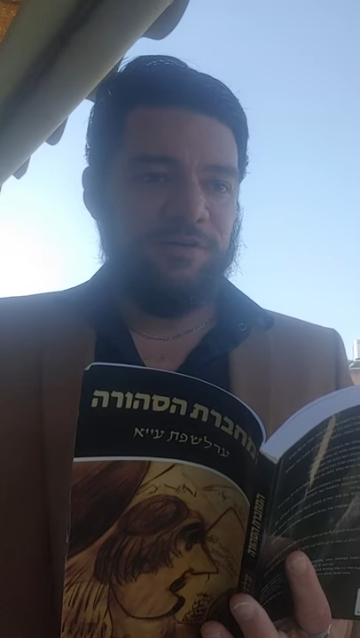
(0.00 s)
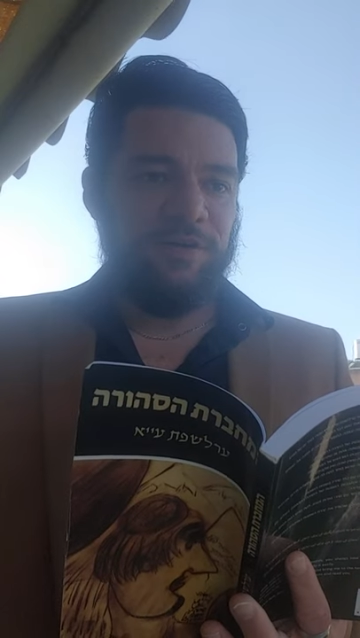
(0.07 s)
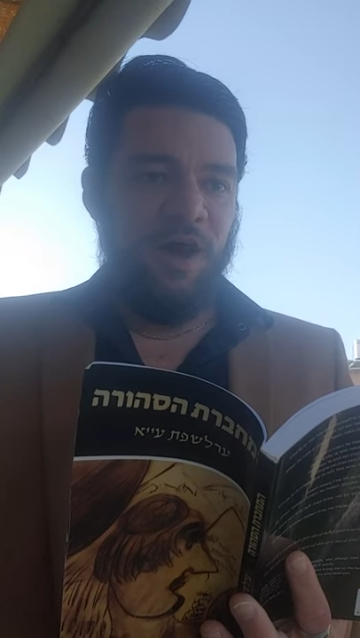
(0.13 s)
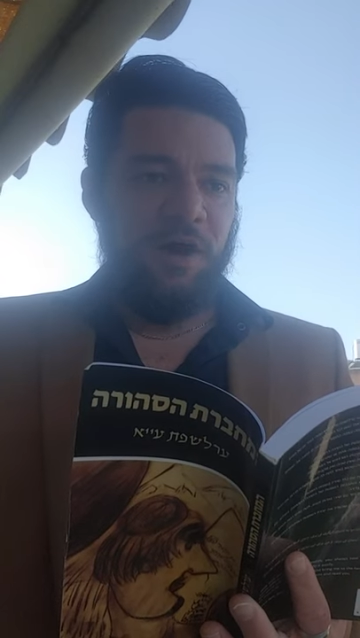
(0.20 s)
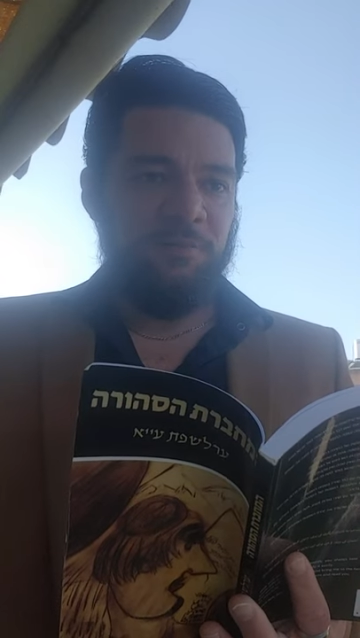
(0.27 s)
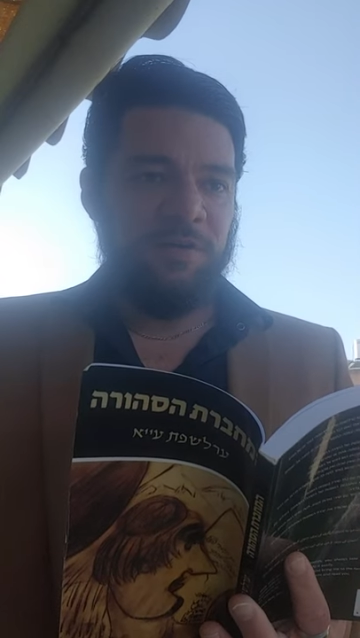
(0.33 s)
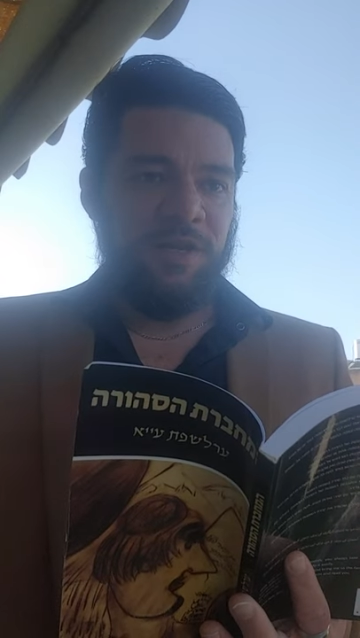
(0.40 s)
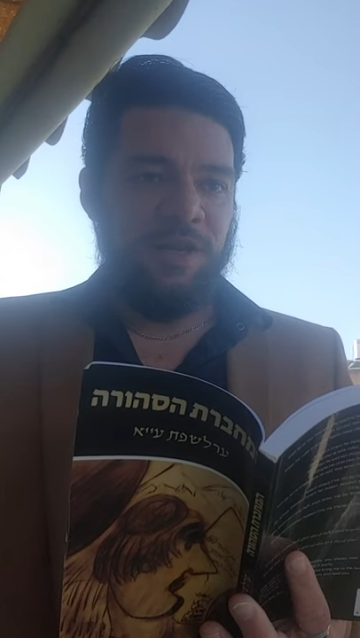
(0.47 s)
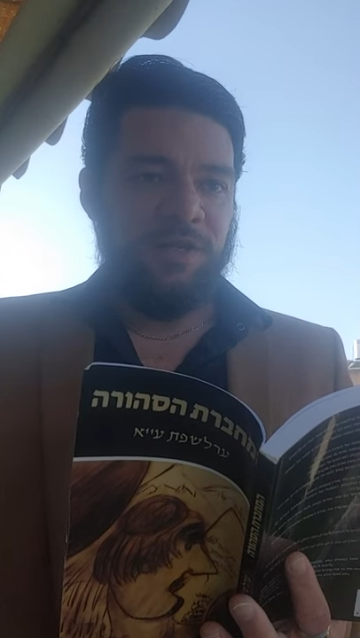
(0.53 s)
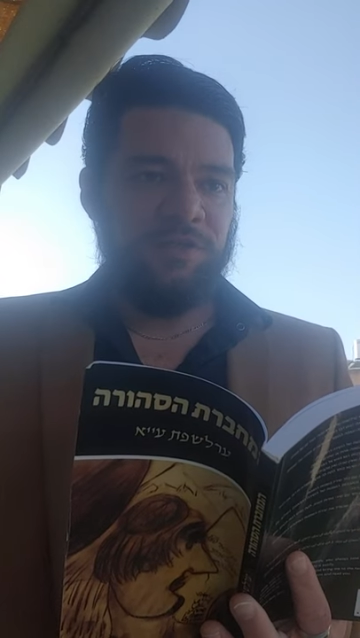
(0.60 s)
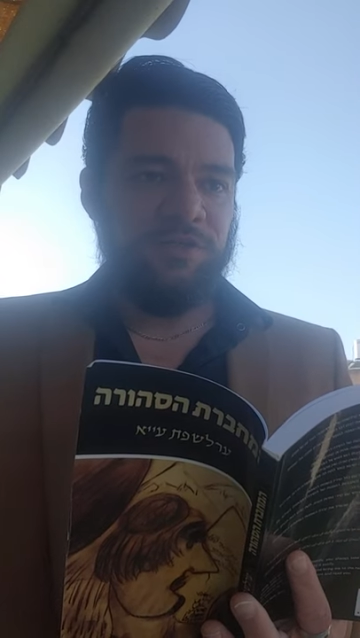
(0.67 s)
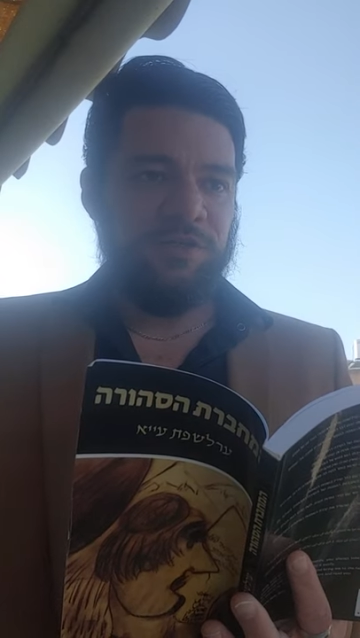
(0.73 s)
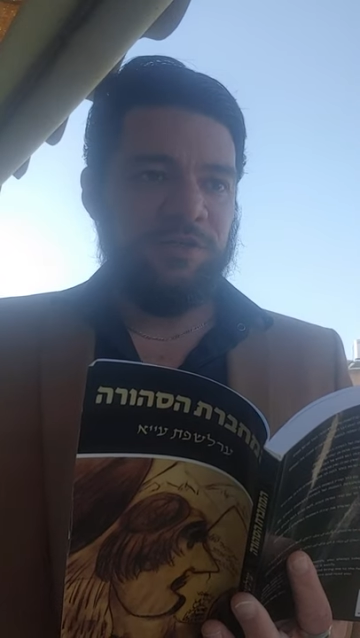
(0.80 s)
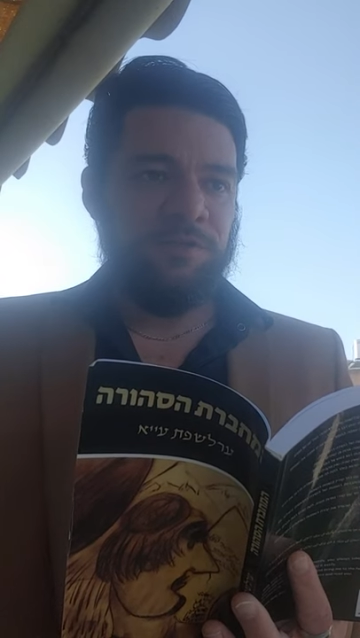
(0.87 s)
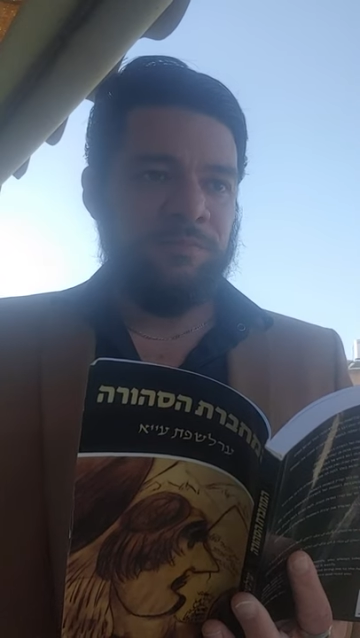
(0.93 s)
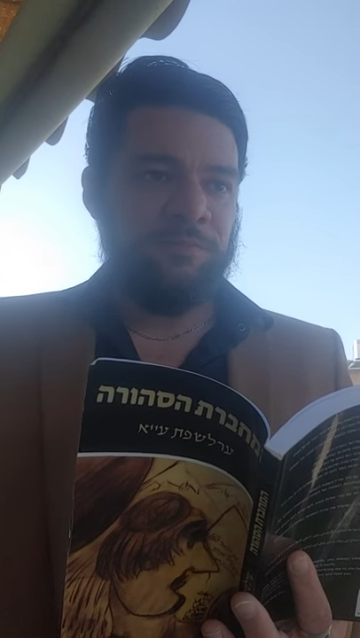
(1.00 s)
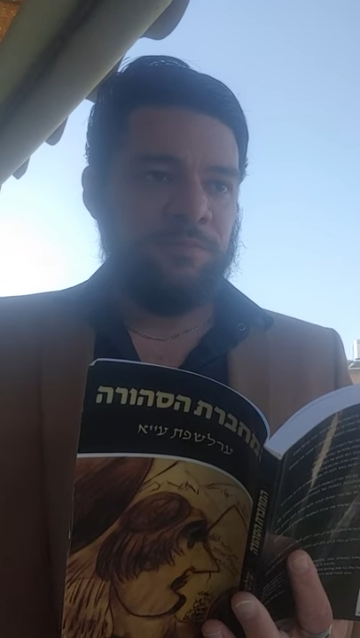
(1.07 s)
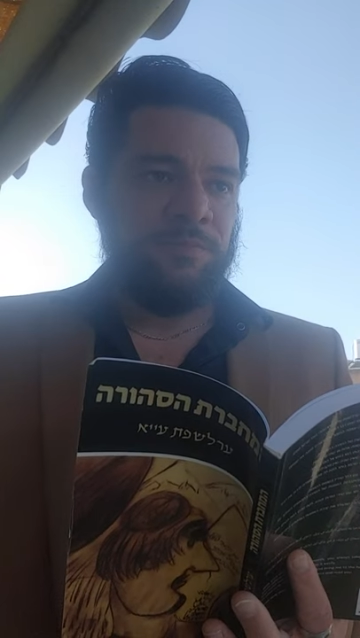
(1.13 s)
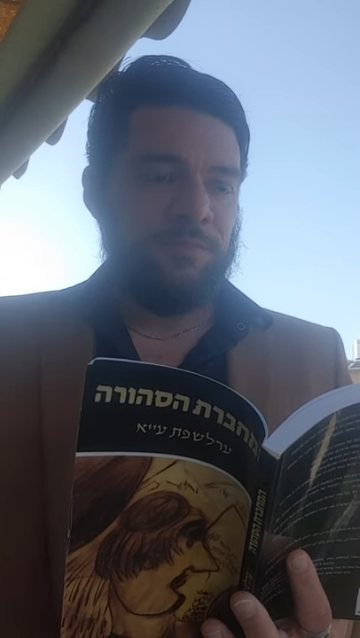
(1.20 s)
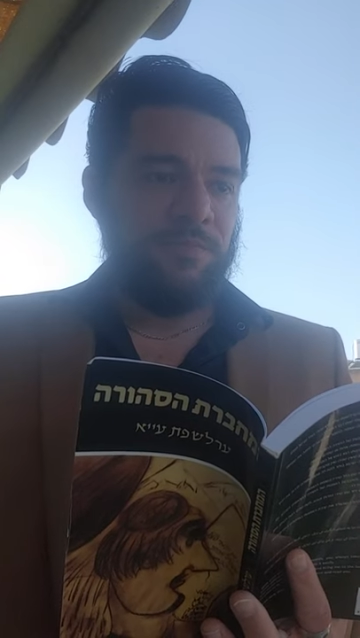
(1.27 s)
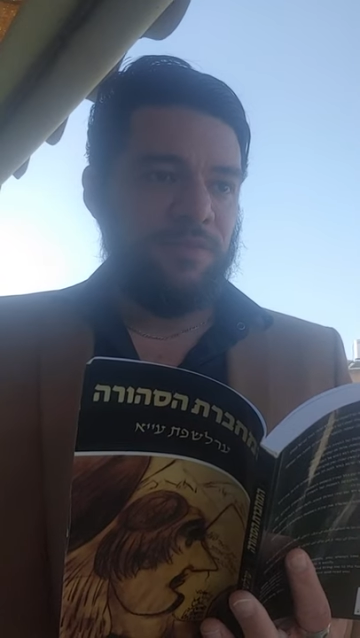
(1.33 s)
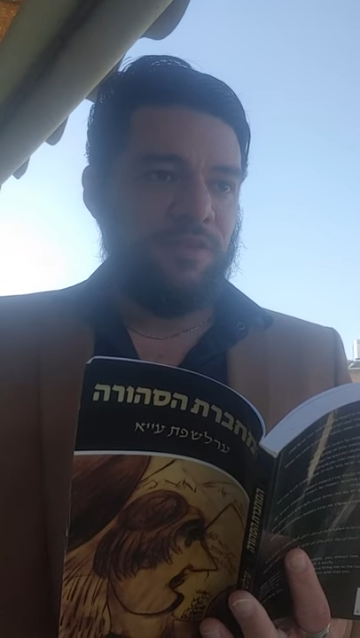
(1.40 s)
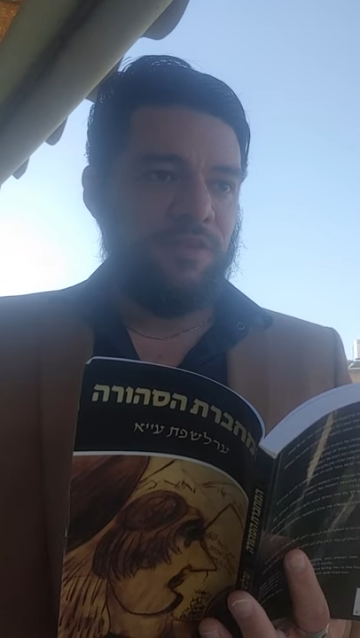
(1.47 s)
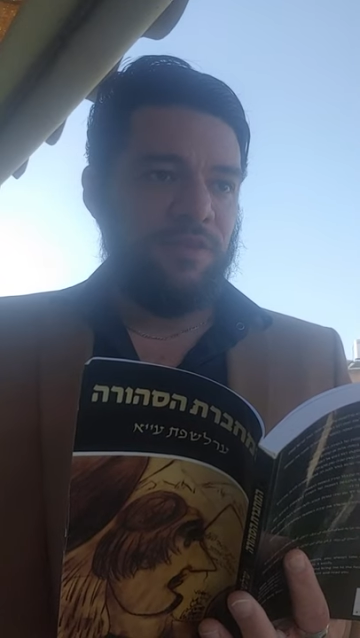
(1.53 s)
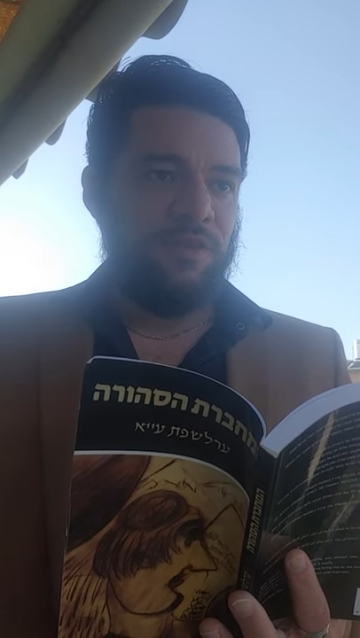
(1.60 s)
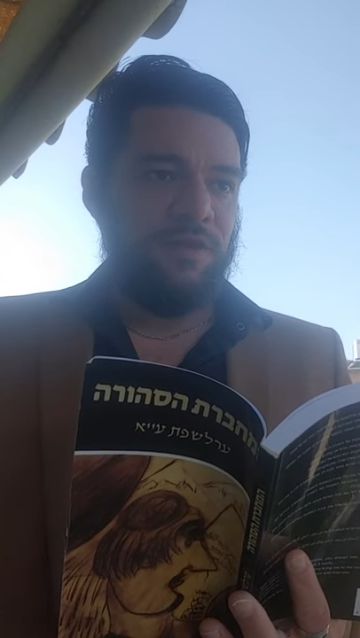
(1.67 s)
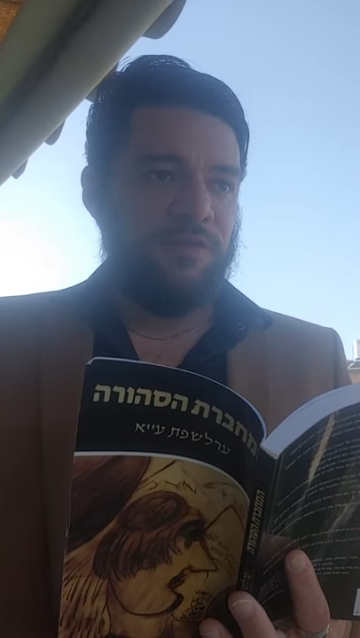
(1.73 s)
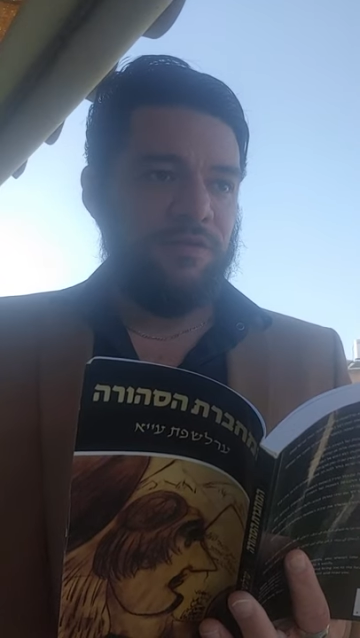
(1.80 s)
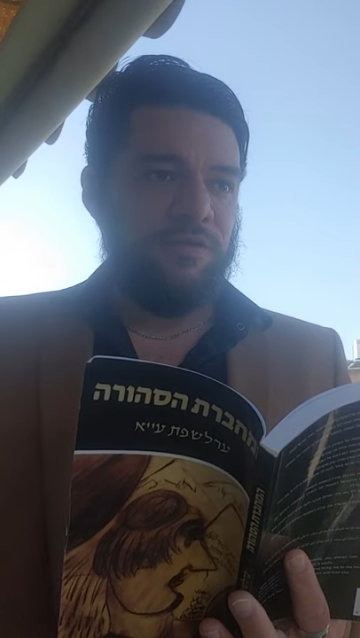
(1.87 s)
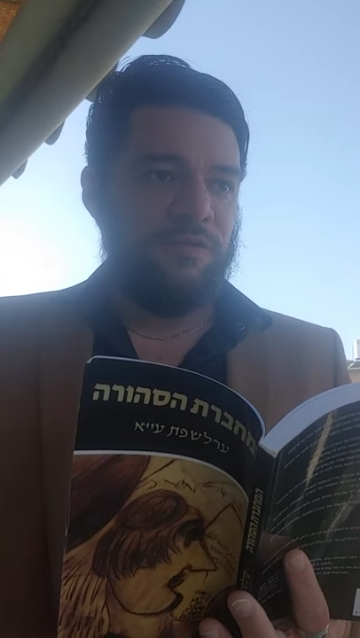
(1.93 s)
combination
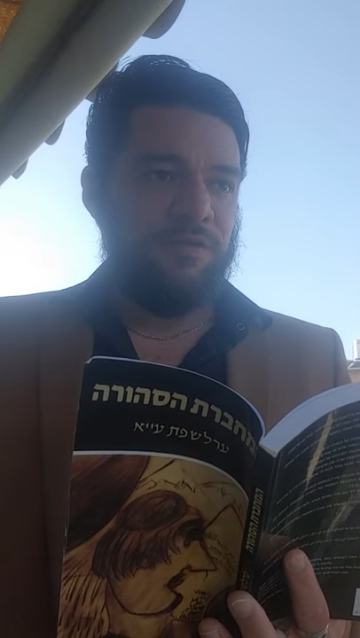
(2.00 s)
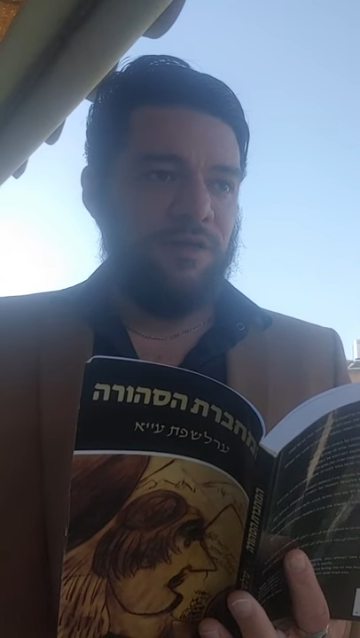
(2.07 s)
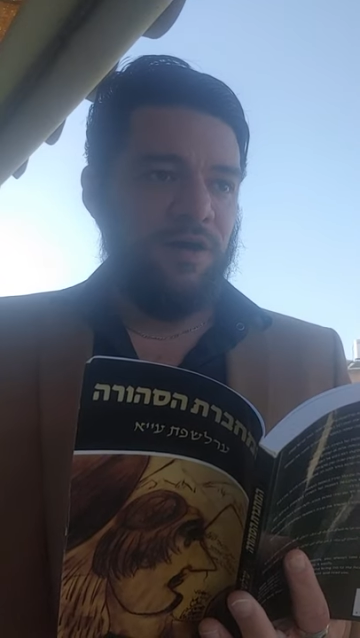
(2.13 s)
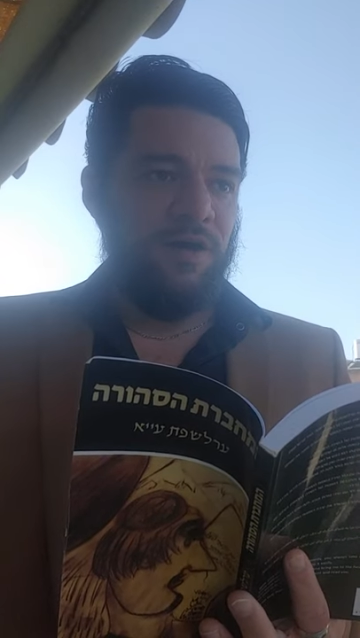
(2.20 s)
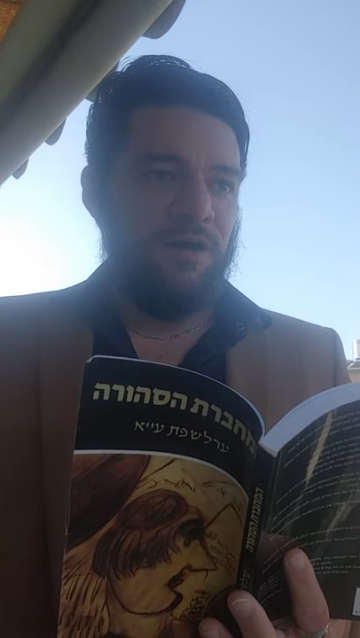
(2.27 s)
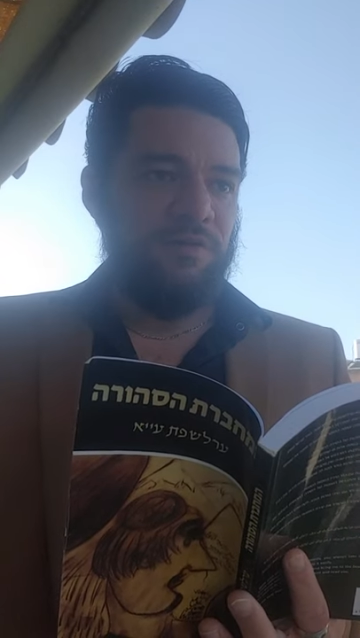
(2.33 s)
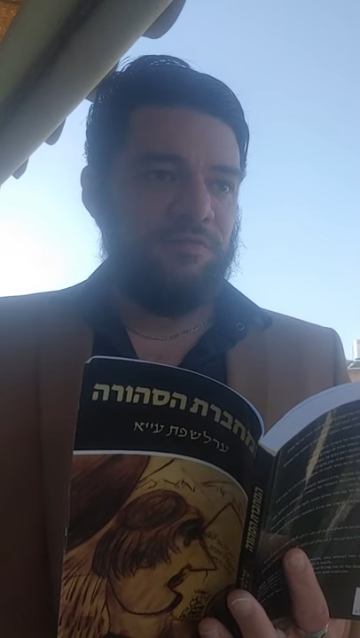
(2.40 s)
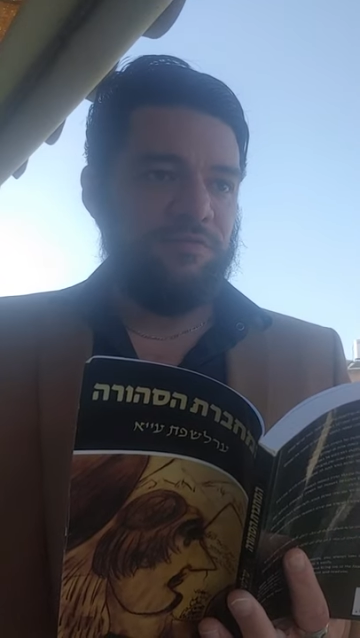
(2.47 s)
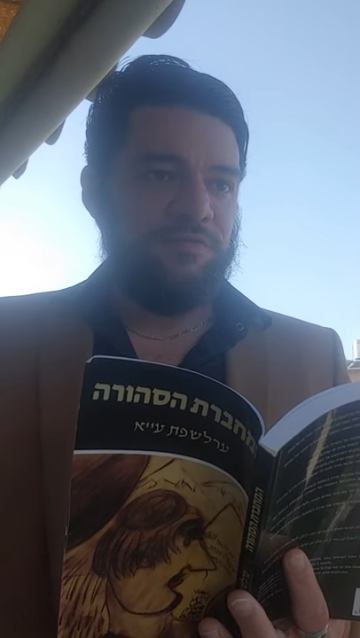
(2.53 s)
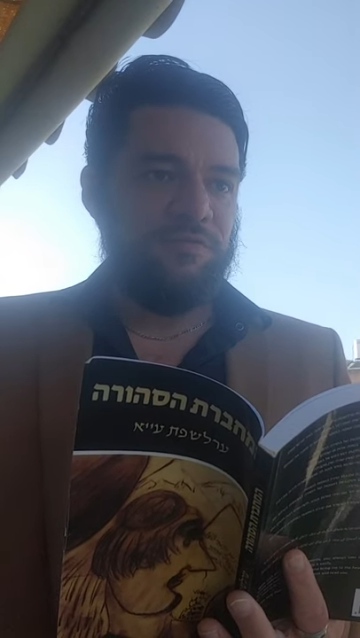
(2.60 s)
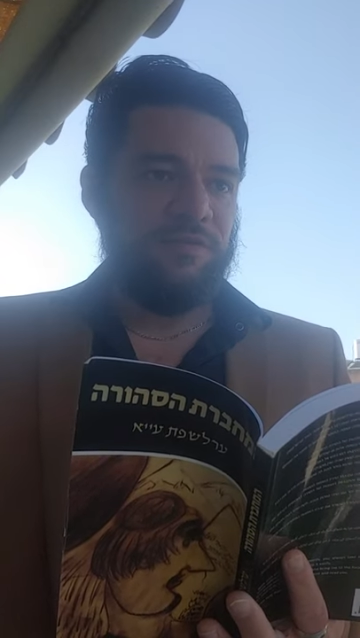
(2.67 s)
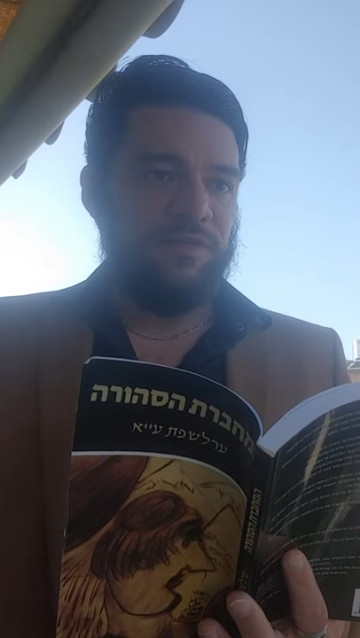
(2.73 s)
of